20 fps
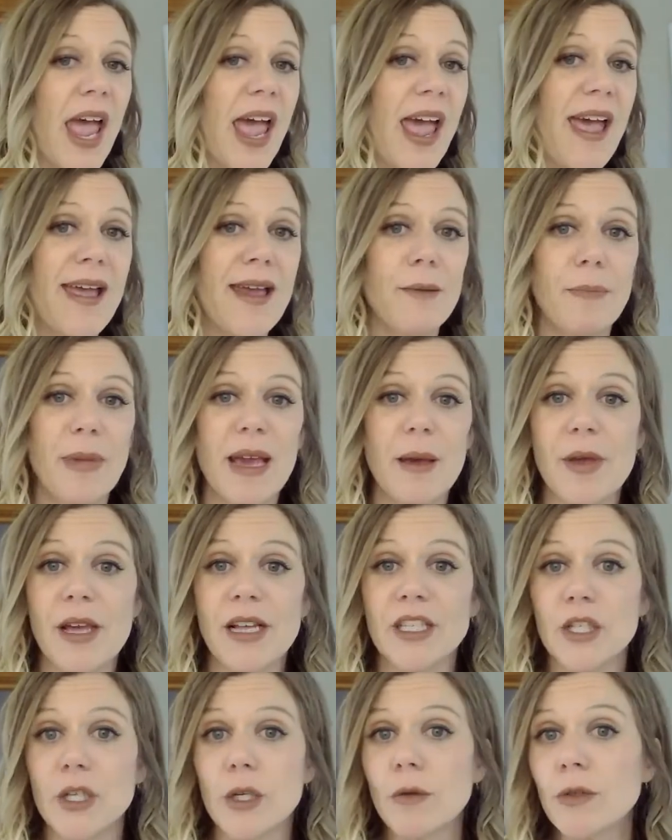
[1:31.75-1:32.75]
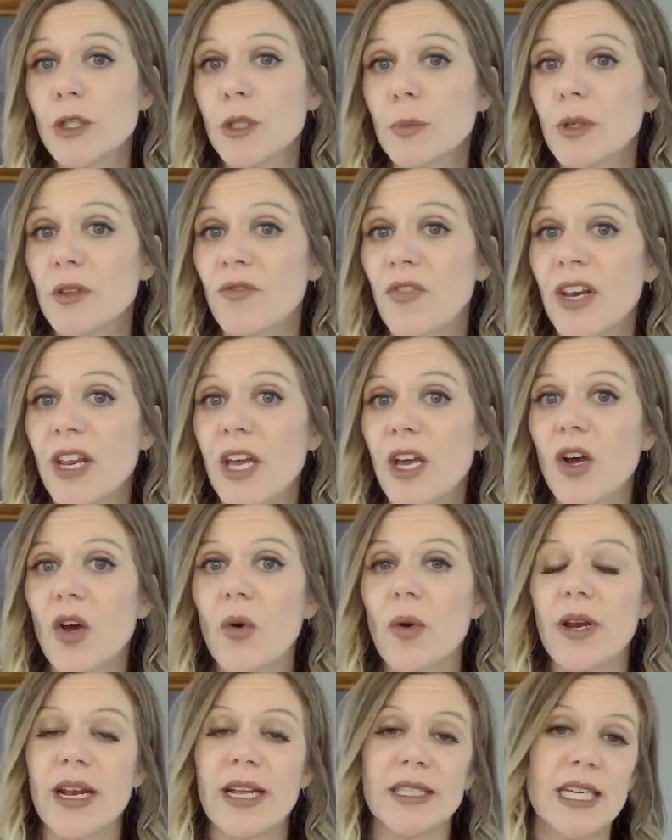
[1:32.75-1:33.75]
And maybe it's YouTube with
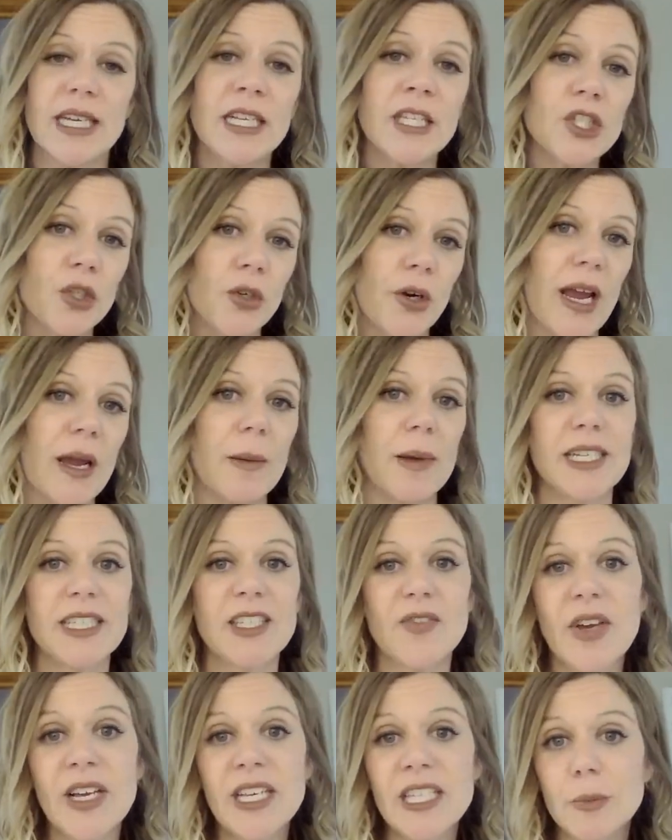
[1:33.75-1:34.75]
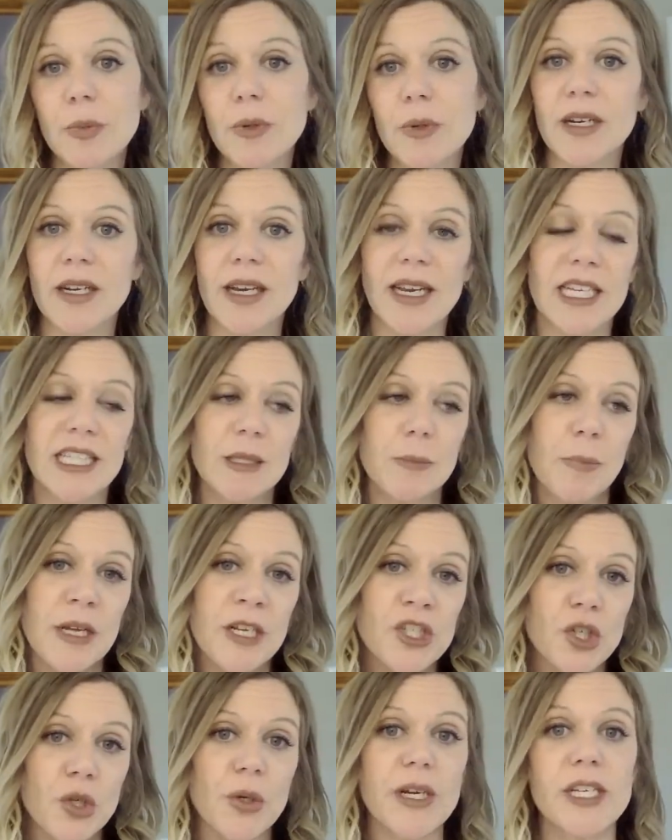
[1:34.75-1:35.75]
video, and it's Instagram, and it's Facebook, and it's
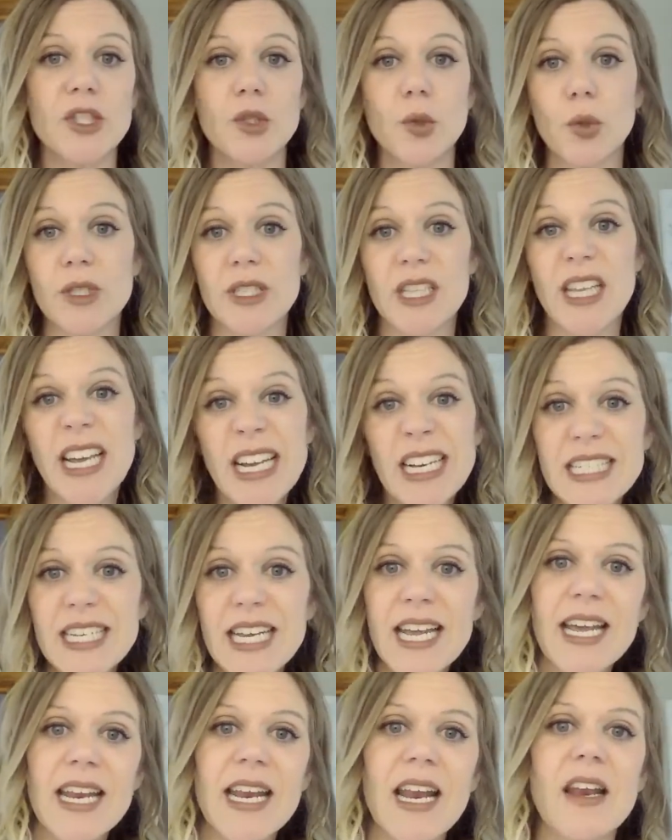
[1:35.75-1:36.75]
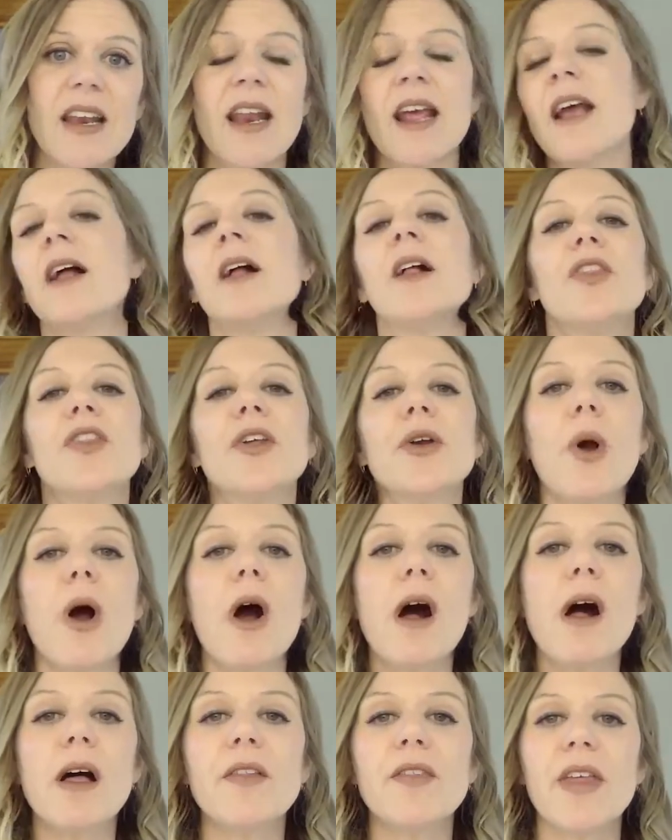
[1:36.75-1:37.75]
Pinterest, or it's LinkedIn, and they're
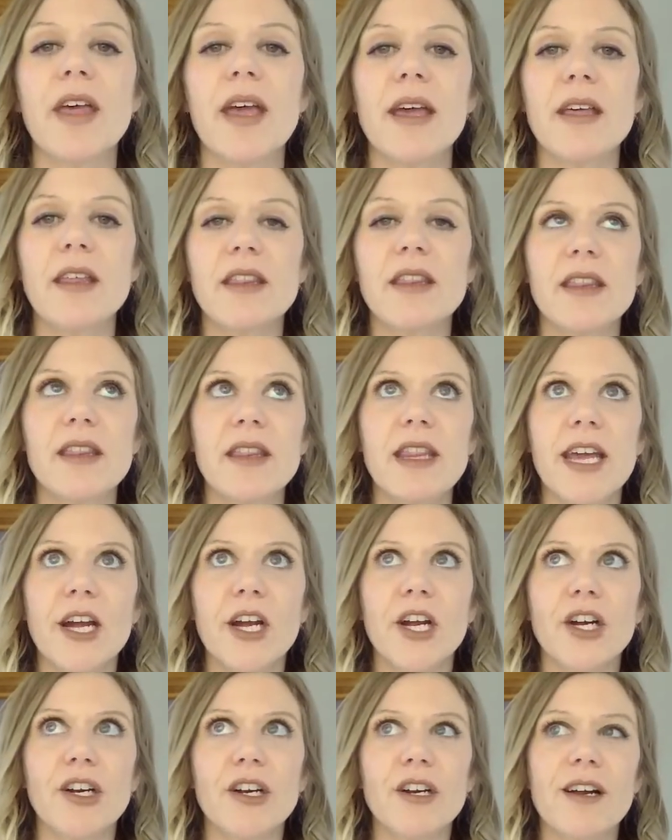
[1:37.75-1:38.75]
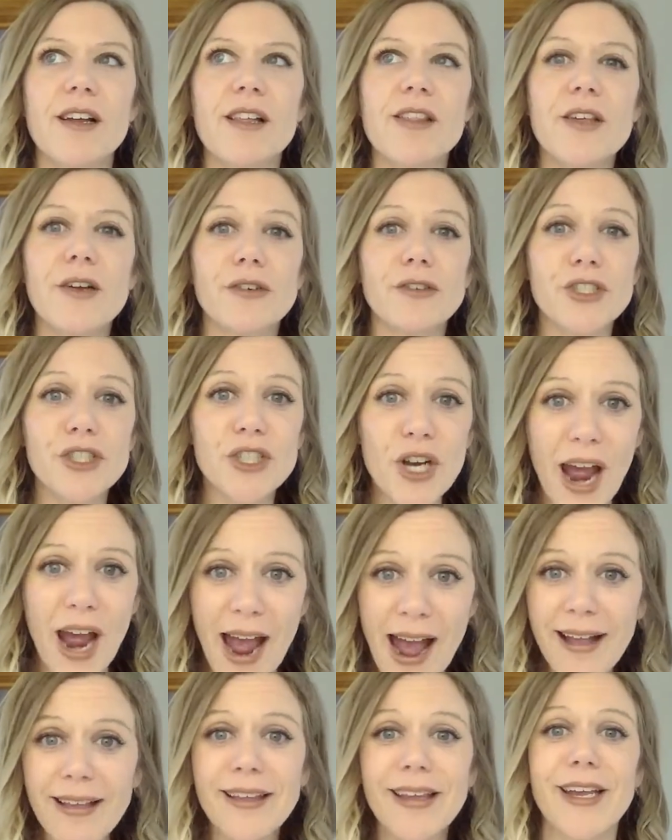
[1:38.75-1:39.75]
all their
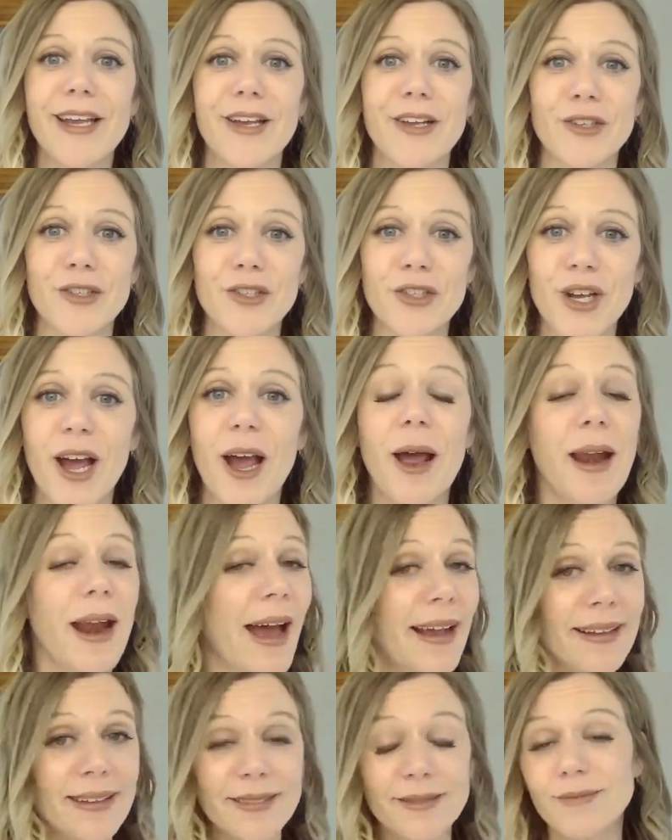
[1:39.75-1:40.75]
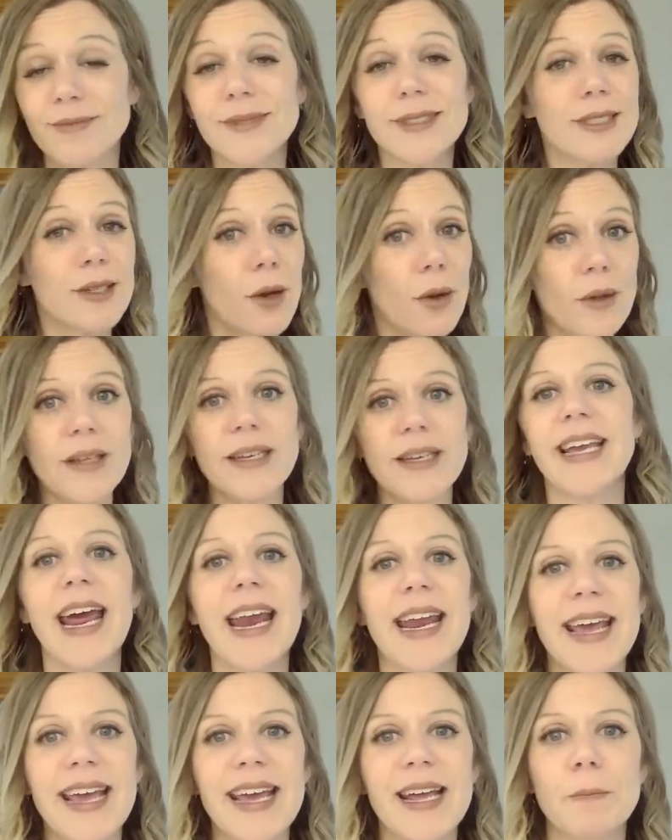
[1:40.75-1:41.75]
challenge, and I totally
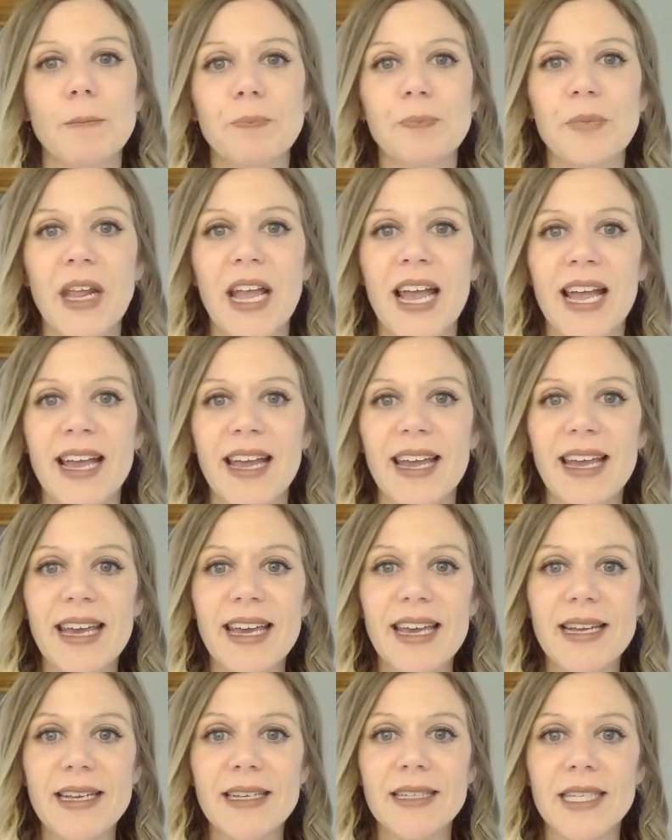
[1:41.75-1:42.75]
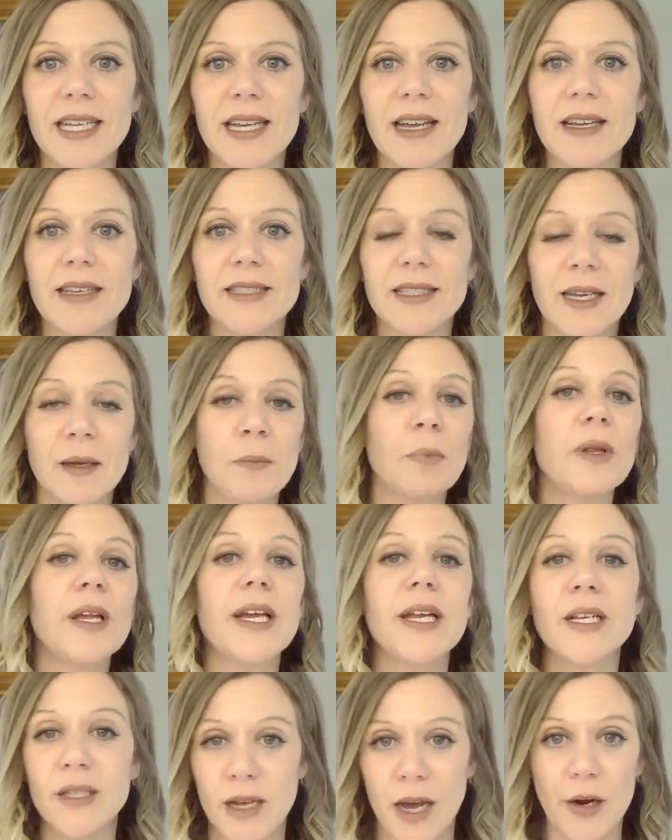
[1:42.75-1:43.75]
get it, is
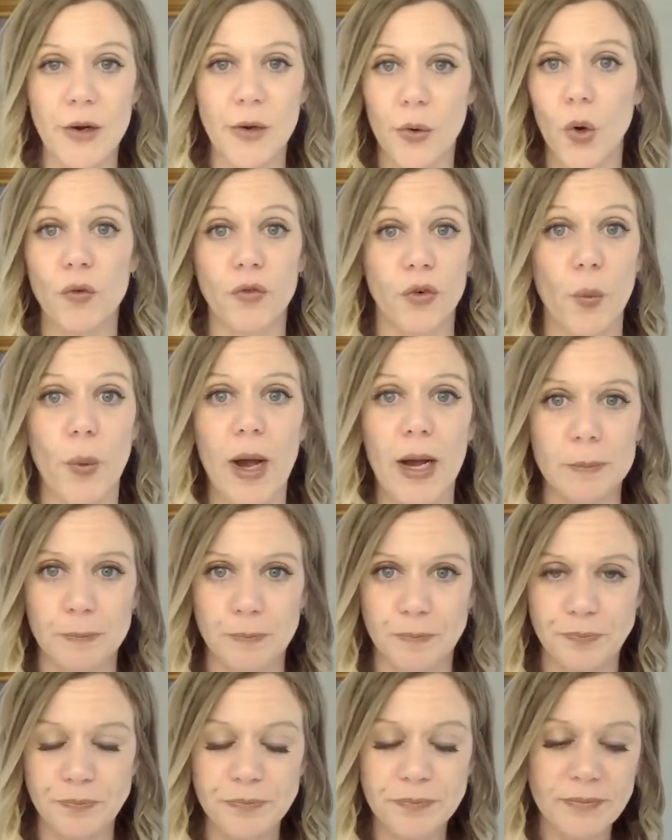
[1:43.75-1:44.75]
complete and utter overwhelm.